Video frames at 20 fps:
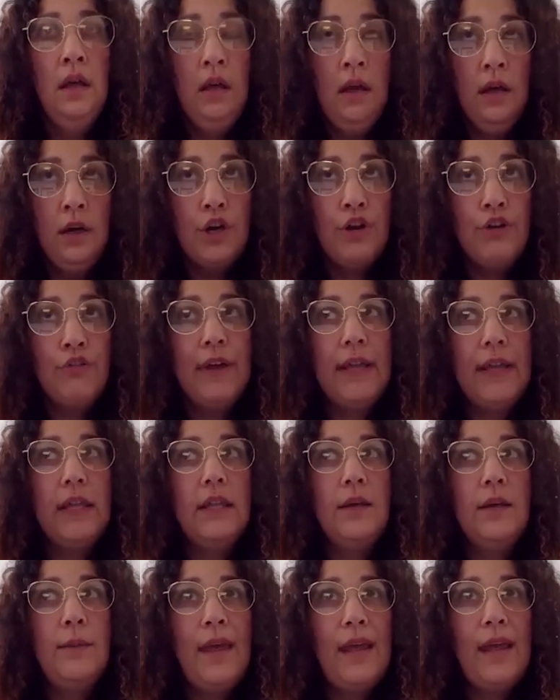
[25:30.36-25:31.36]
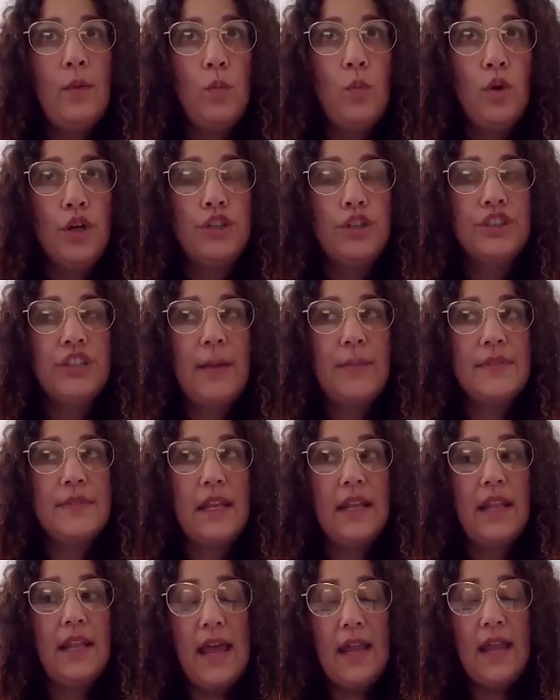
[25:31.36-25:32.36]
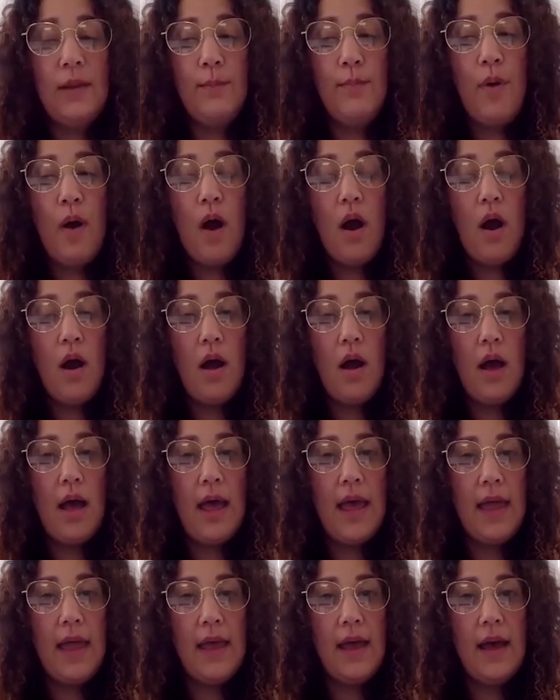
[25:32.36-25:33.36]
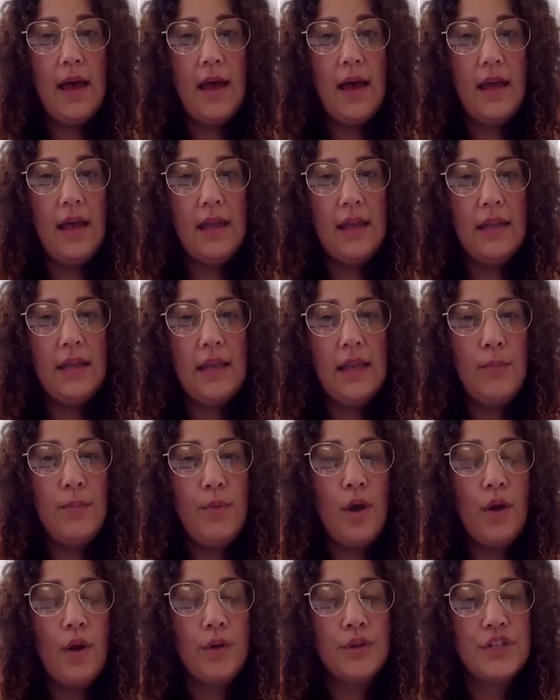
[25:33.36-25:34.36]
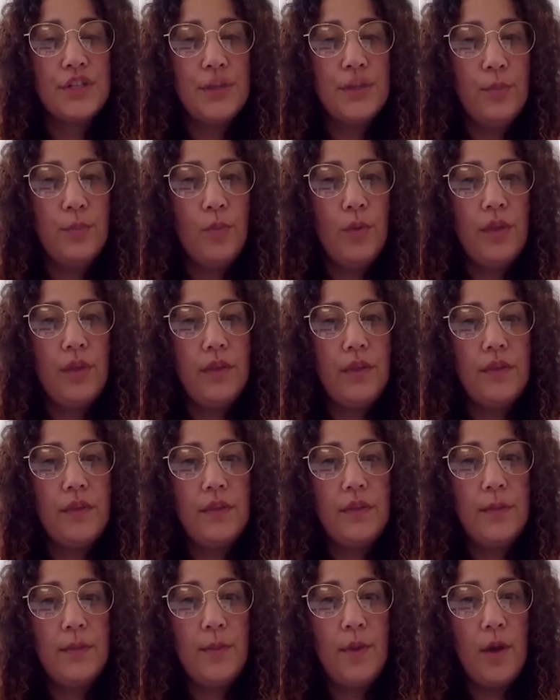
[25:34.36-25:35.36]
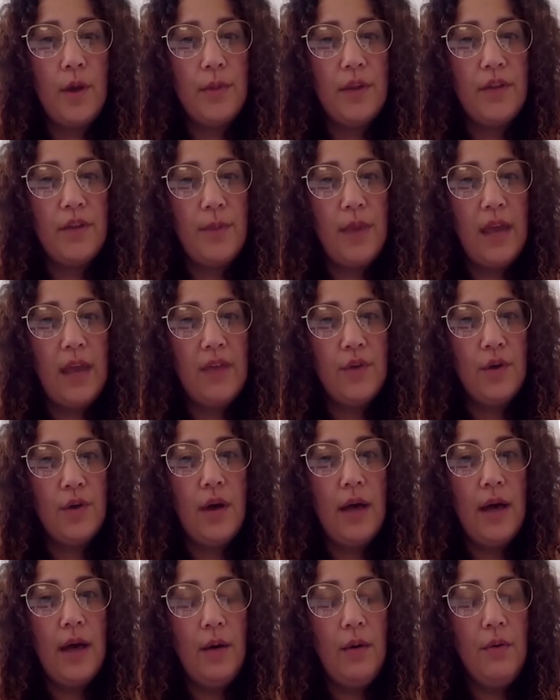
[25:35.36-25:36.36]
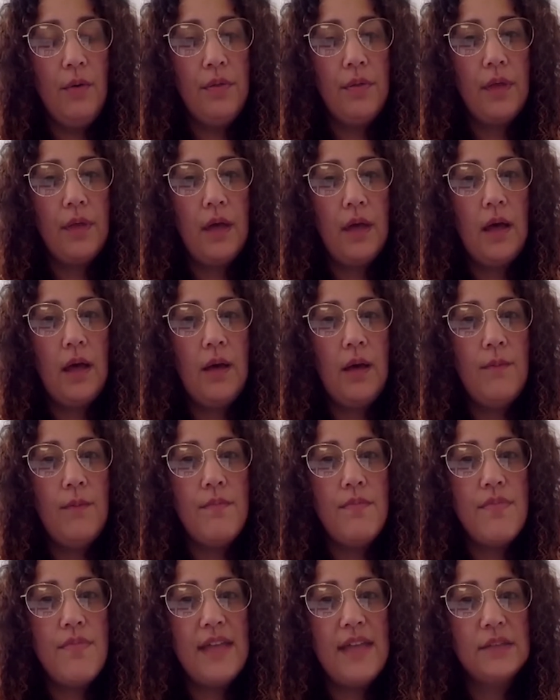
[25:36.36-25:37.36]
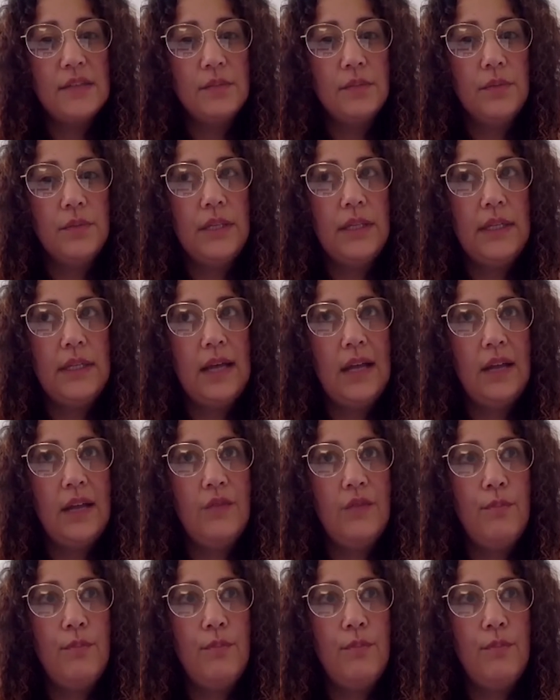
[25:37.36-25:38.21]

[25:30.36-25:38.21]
curriculum and workshops and in partnership with Department of Behavioral Health, that's really kind of